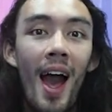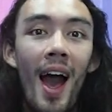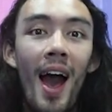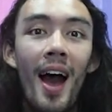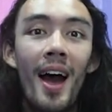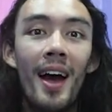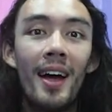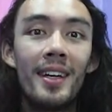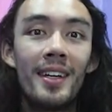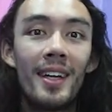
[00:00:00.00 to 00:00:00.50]

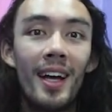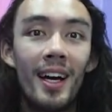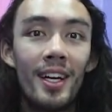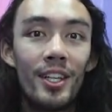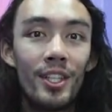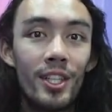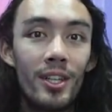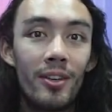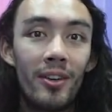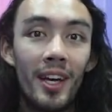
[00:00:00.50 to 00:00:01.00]
and I
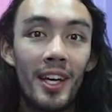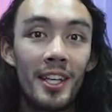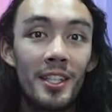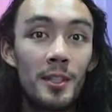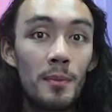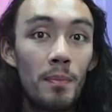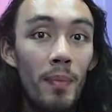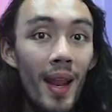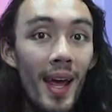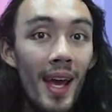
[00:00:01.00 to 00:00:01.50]
shall
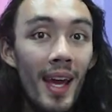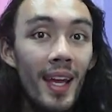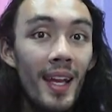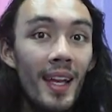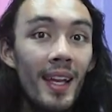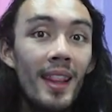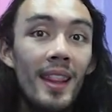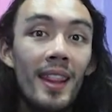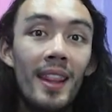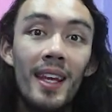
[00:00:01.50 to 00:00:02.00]

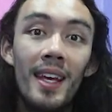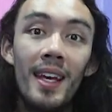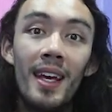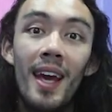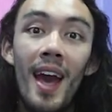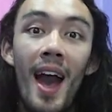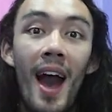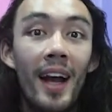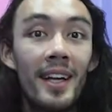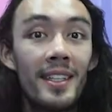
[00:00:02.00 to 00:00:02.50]
explain
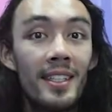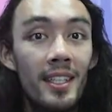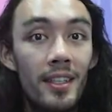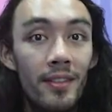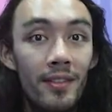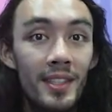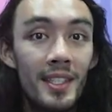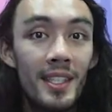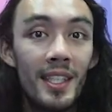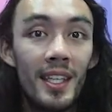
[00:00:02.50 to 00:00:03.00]
the
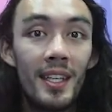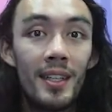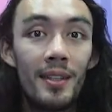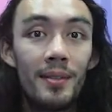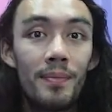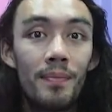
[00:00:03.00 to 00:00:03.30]
activity.